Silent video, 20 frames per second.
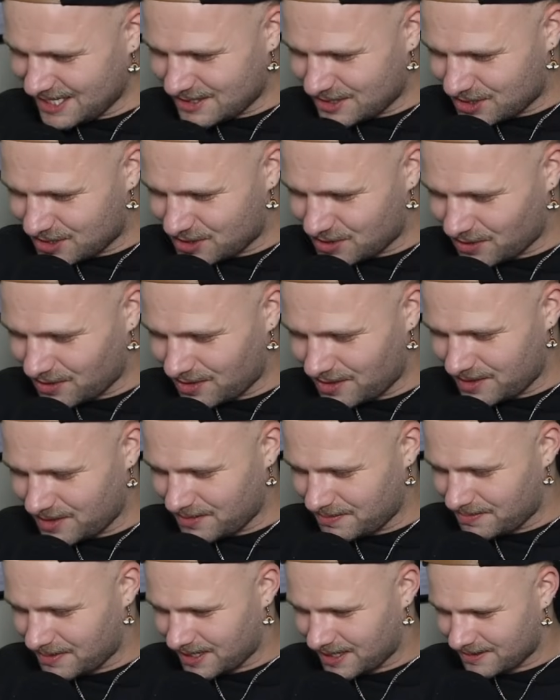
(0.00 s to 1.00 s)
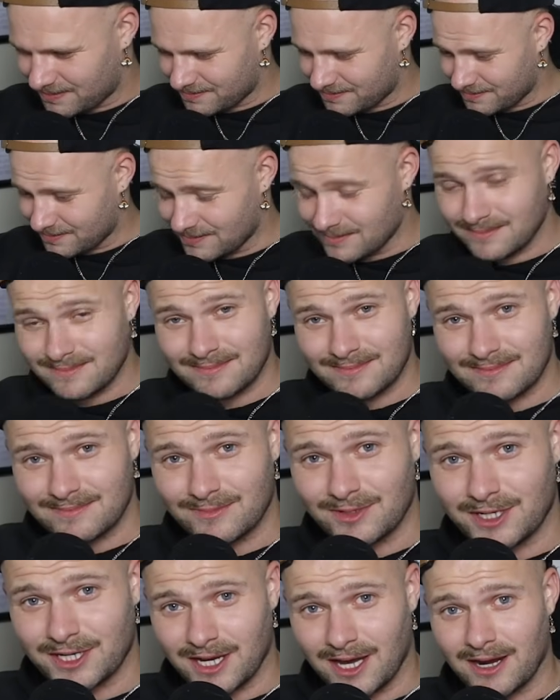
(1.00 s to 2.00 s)
is stored in the bum.
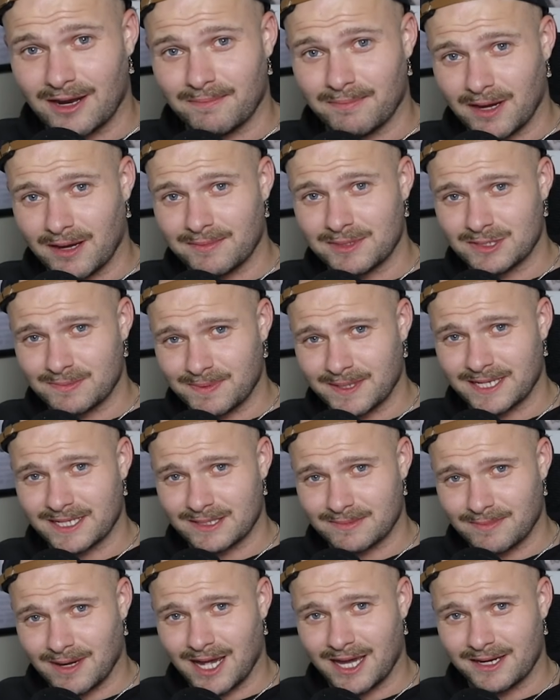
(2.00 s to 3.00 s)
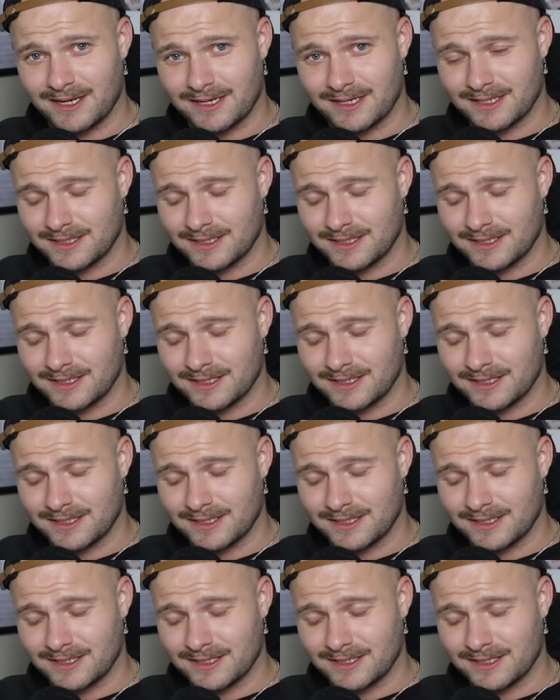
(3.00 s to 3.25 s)
When you got a bum as big as mine, it